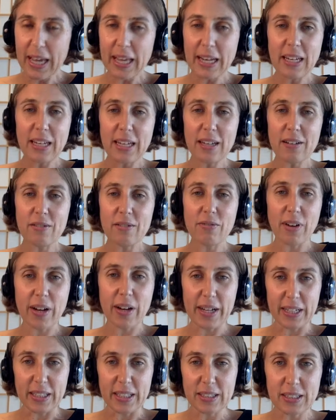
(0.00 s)
any
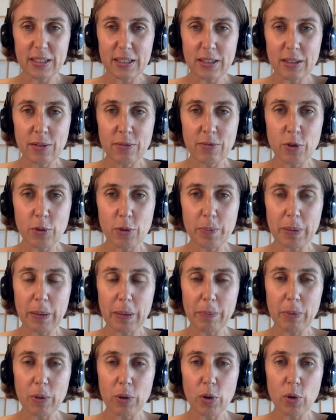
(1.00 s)
advice for
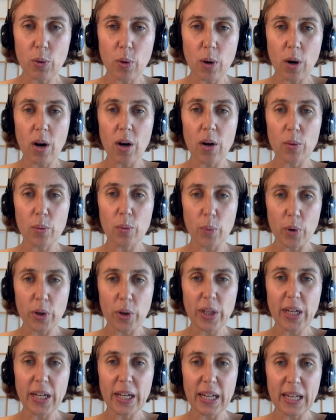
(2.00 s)
people who are
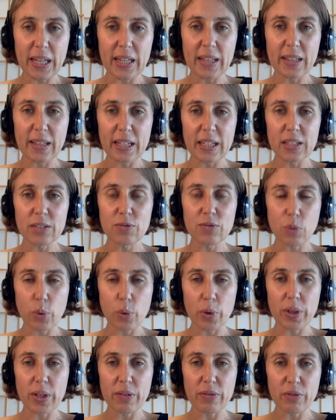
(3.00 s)
working in these
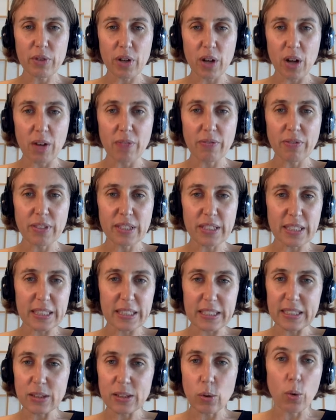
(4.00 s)
4 different
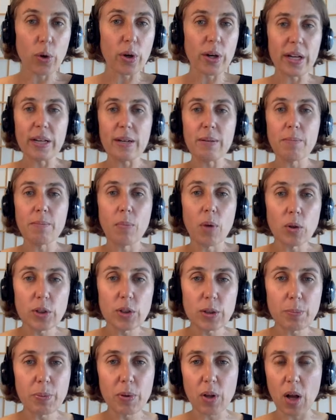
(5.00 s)
offices or in
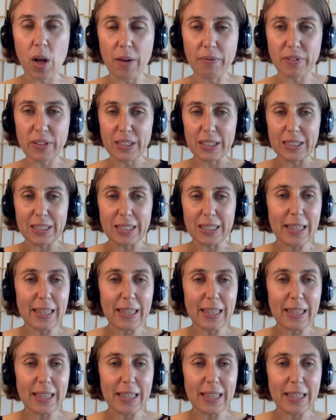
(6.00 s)
multiple offices.